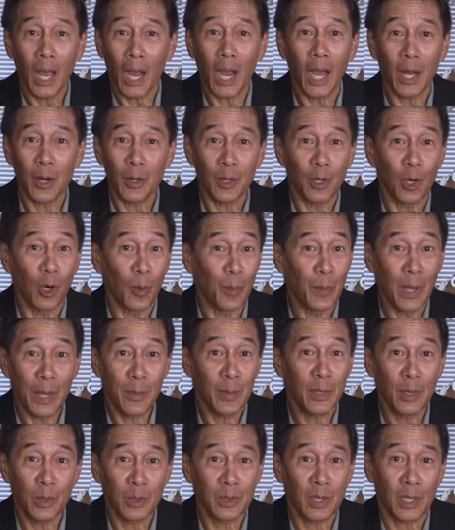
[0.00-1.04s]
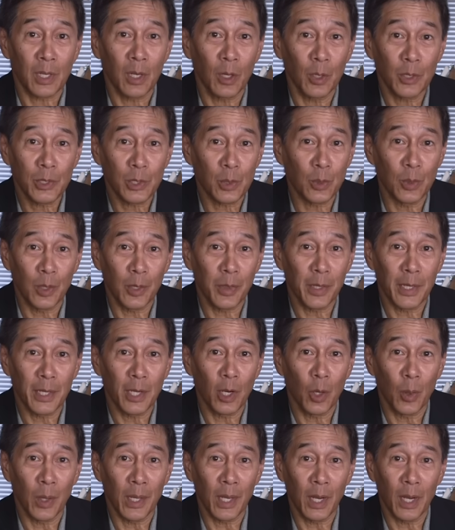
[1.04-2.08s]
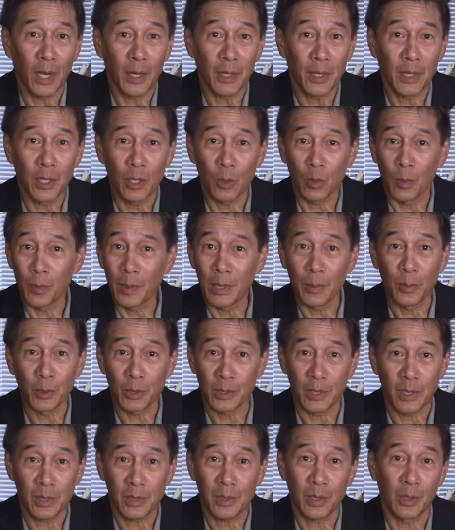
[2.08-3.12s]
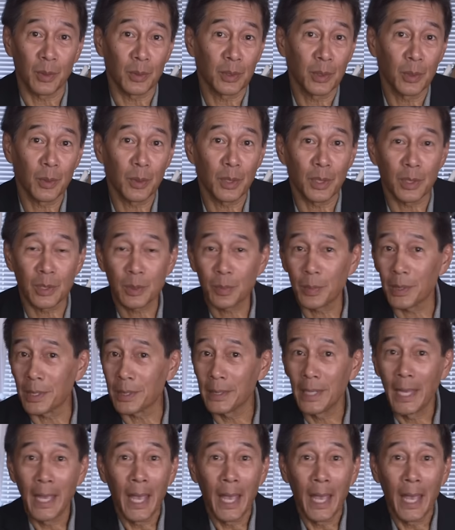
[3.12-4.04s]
I don't know, maybe there's a cultural thing going on here where people just don't do this, but